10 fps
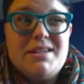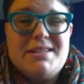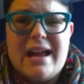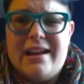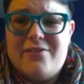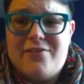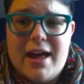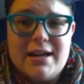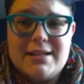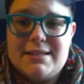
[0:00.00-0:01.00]
side
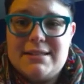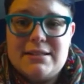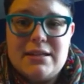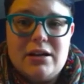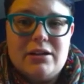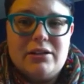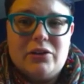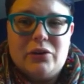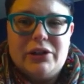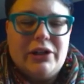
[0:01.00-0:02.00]
effects,
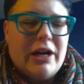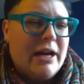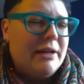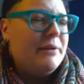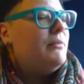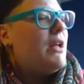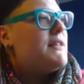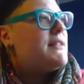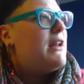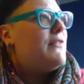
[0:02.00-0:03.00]
or
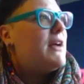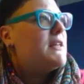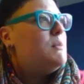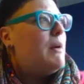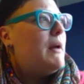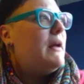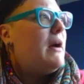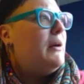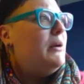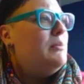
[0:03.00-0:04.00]
not side effects, but
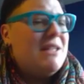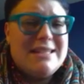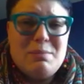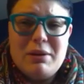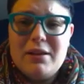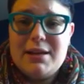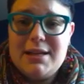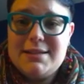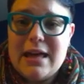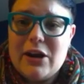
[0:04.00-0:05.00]

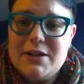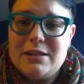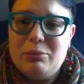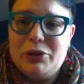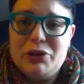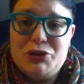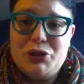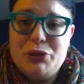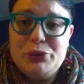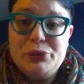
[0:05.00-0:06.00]
disabilities that are similar
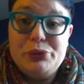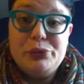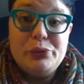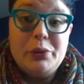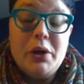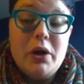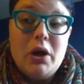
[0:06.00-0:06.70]
to